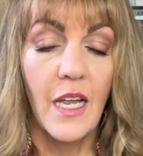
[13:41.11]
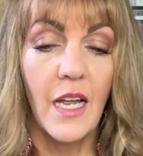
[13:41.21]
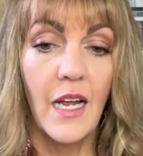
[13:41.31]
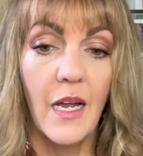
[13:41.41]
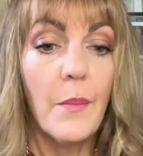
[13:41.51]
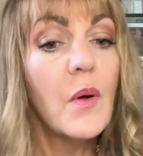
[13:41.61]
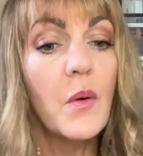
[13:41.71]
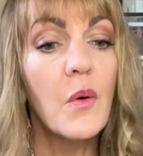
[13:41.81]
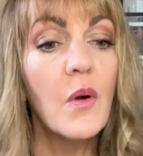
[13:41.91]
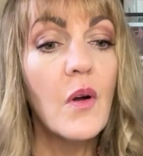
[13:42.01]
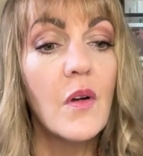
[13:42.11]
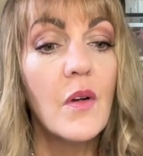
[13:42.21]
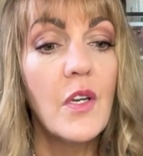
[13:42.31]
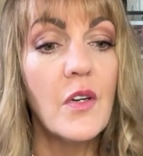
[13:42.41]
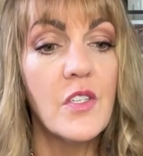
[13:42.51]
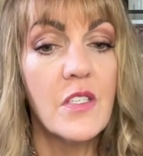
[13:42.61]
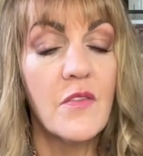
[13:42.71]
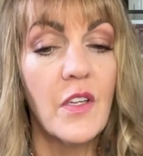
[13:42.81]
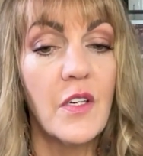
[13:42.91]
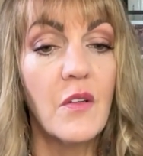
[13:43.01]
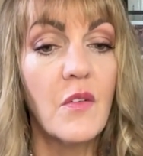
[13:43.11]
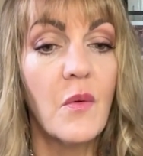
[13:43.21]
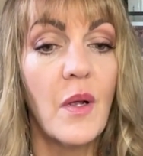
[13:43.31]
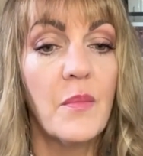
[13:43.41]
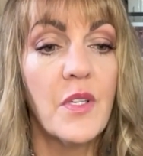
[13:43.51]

Or you're just feeling overwhelmed